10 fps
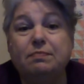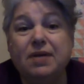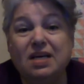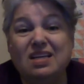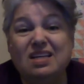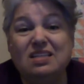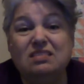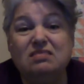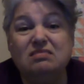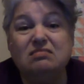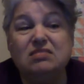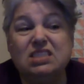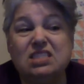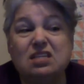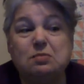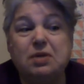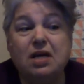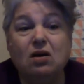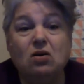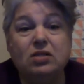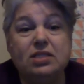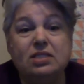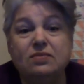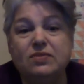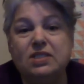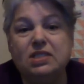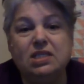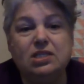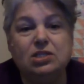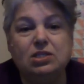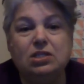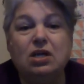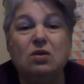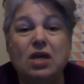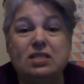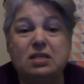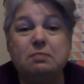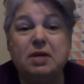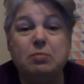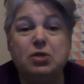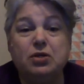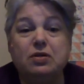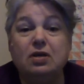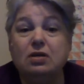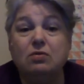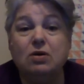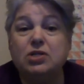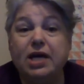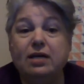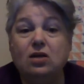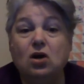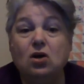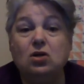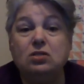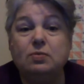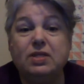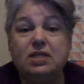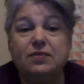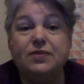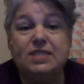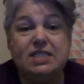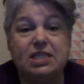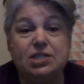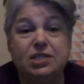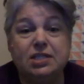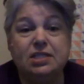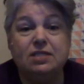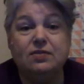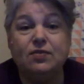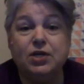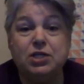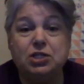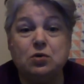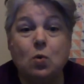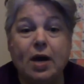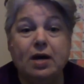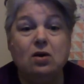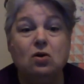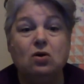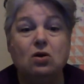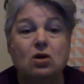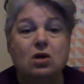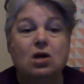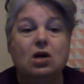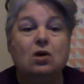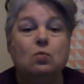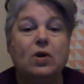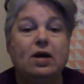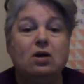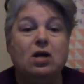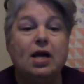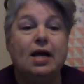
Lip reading: But it's going to be all these different stitches. You know, like some people do the crochet alongs with the different stitches for each square. Well,